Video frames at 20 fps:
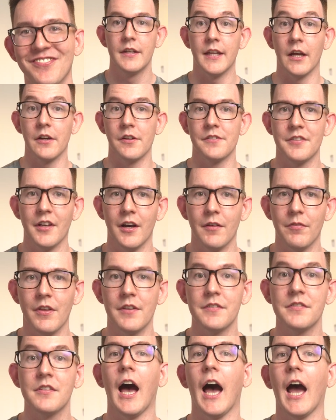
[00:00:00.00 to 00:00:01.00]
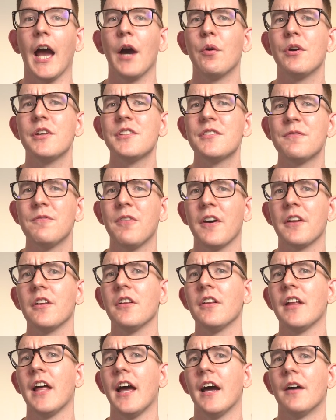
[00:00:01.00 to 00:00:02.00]
Now, to solve this, I always
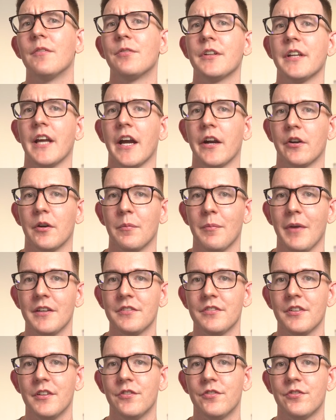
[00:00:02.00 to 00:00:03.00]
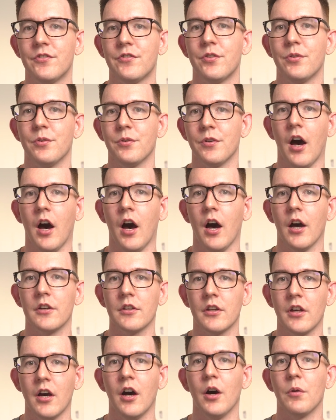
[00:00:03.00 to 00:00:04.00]
funnel every error message to an
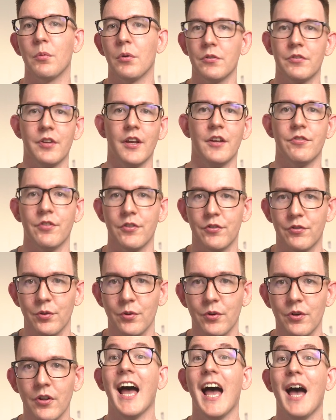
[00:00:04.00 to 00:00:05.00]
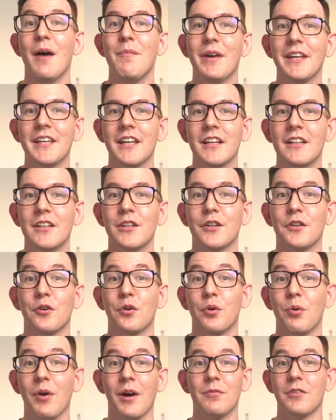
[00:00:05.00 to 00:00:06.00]
on-call rotation tool and make it clear
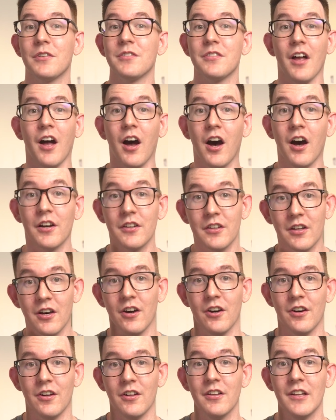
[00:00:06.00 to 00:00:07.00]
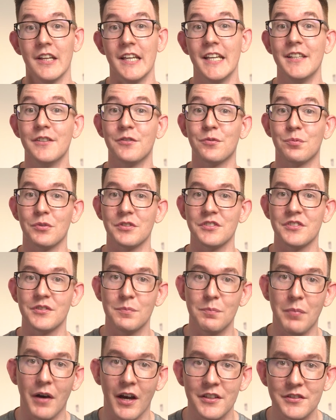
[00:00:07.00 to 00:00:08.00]
whoever's on call is
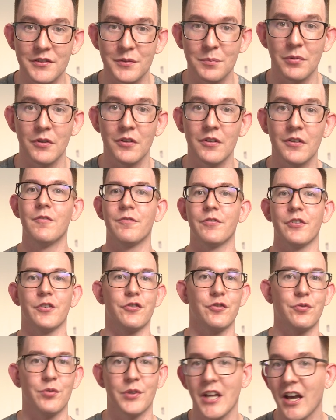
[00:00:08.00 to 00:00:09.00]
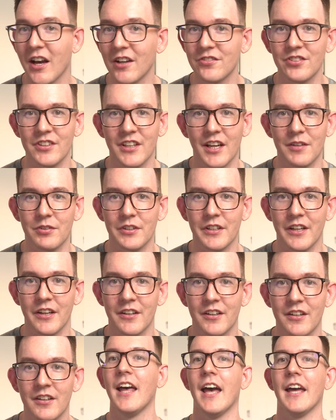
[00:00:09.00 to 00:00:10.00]
responsible for triaging every
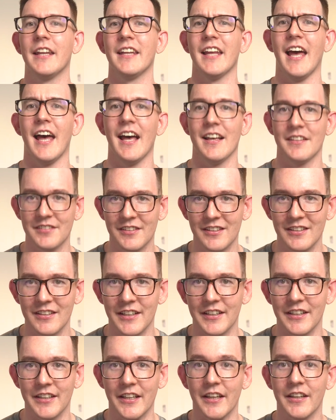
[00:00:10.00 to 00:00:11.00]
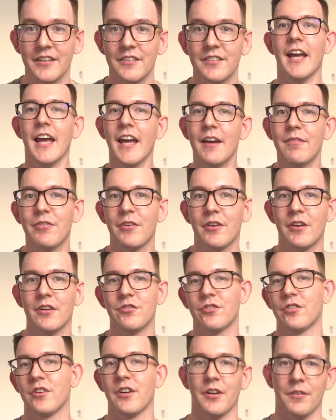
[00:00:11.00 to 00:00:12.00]
error and escalating it if they're
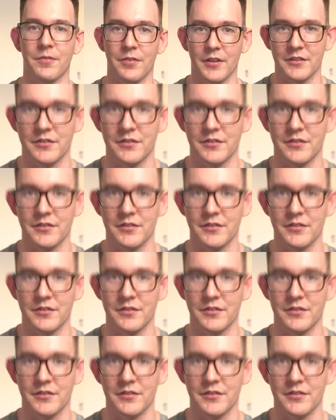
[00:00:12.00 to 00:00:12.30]
unsure how to fix